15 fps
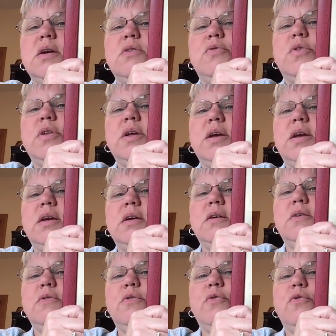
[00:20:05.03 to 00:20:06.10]
carefully,
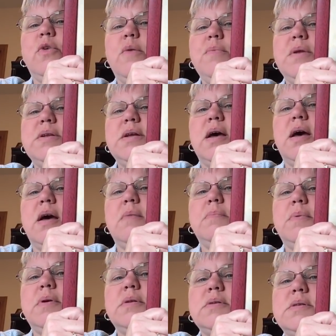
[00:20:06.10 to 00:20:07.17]
from the
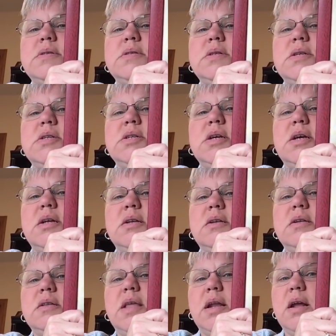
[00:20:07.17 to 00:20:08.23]
top, stitch
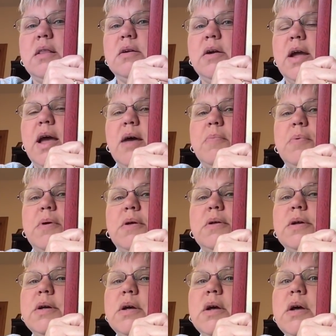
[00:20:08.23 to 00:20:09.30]
in that other
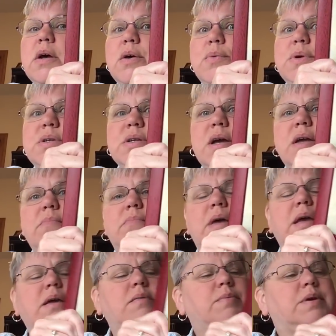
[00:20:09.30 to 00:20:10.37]
apple, which I
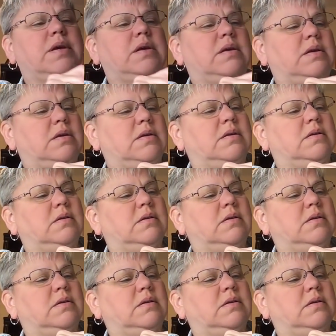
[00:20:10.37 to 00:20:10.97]
maybe...